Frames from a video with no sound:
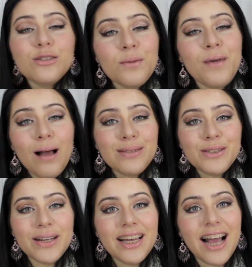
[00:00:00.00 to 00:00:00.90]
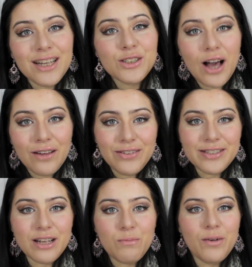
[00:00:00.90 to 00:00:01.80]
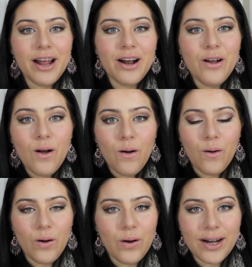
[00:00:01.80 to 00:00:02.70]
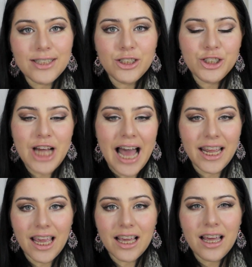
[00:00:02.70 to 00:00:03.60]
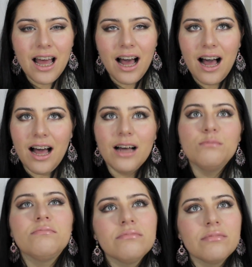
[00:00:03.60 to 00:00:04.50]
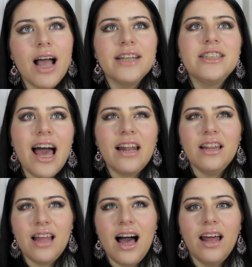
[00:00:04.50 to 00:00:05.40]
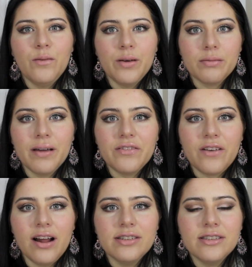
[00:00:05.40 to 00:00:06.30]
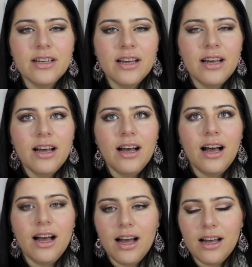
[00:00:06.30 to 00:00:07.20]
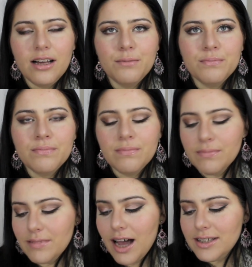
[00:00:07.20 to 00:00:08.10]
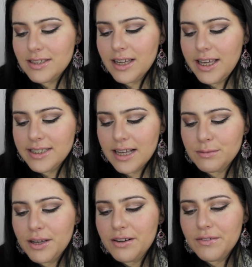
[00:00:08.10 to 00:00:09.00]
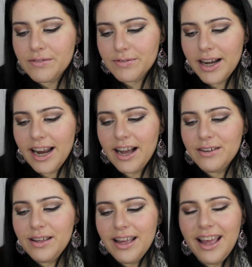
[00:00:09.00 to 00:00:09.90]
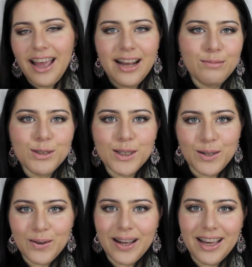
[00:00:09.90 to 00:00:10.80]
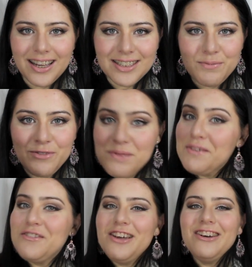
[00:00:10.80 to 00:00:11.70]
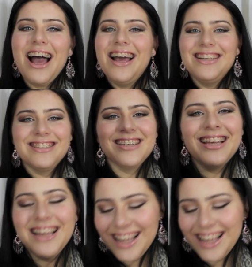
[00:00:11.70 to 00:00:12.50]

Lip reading: So I'm probably drinking iced coffee somewhere or chatting. I chat a lot with my friend. Honestly, he texts me right now and I'm just ignoring it because I'm filming for you guys.